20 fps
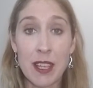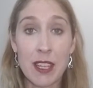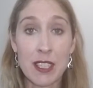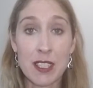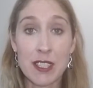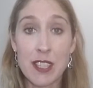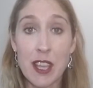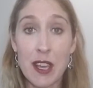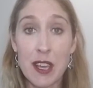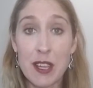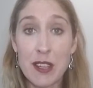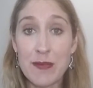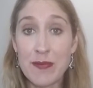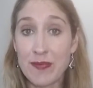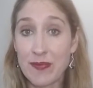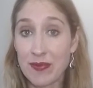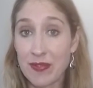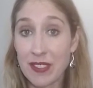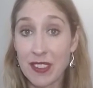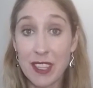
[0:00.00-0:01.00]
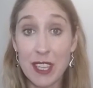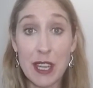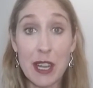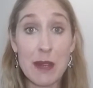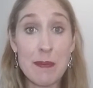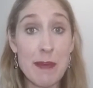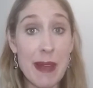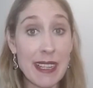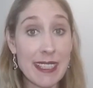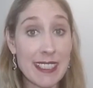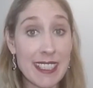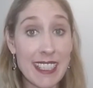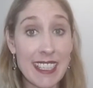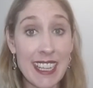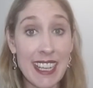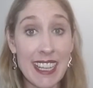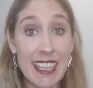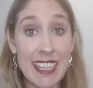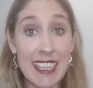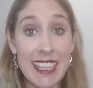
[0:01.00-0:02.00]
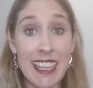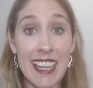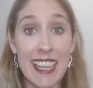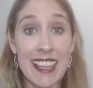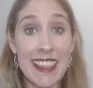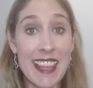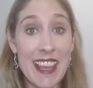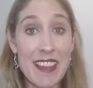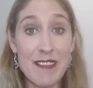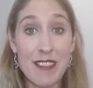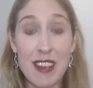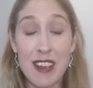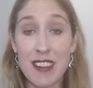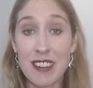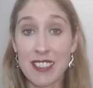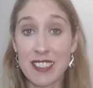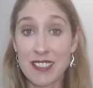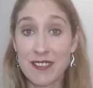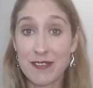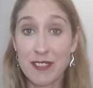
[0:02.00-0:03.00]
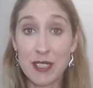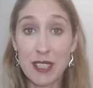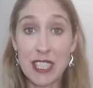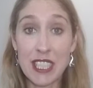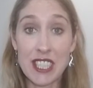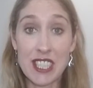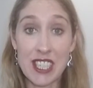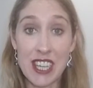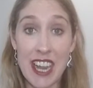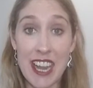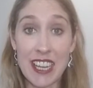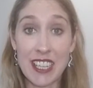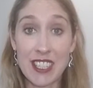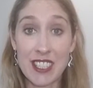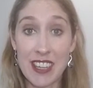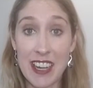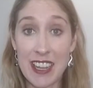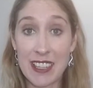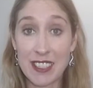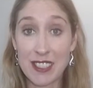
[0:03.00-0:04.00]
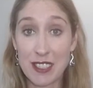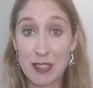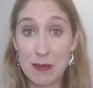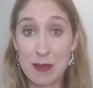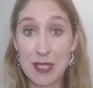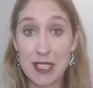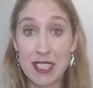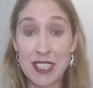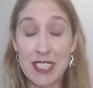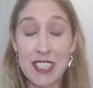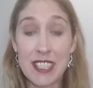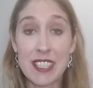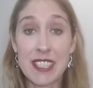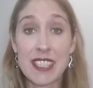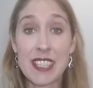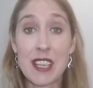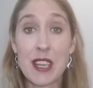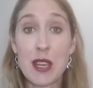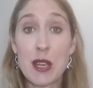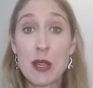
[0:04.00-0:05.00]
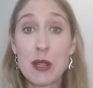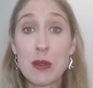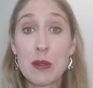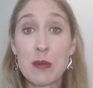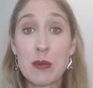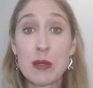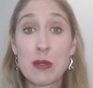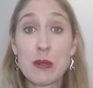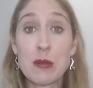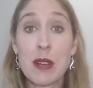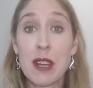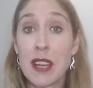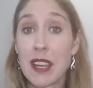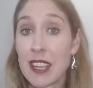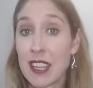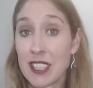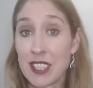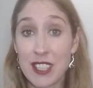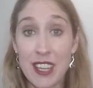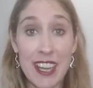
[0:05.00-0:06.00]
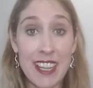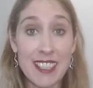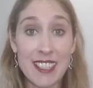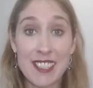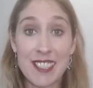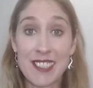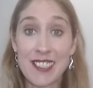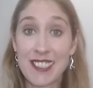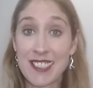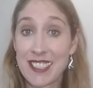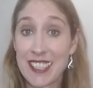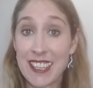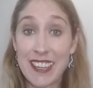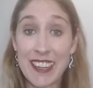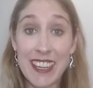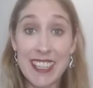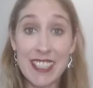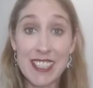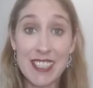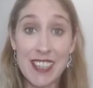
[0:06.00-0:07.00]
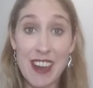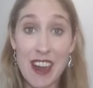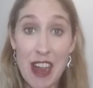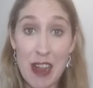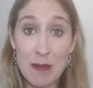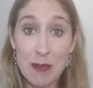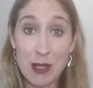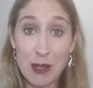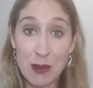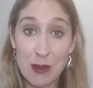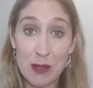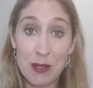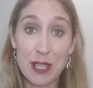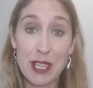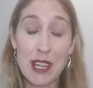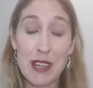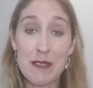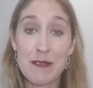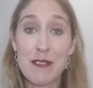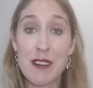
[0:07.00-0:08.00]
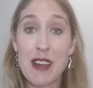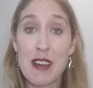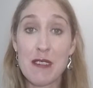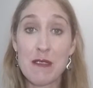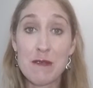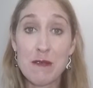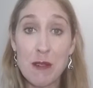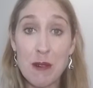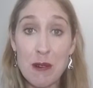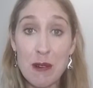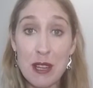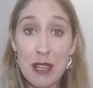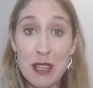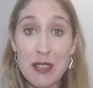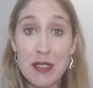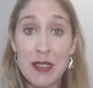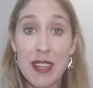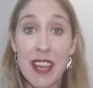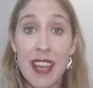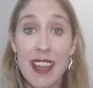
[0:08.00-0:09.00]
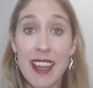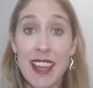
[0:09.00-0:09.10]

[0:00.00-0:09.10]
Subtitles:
So, basically they've got fully trained transcriptionists who will transcribe your audio file for you.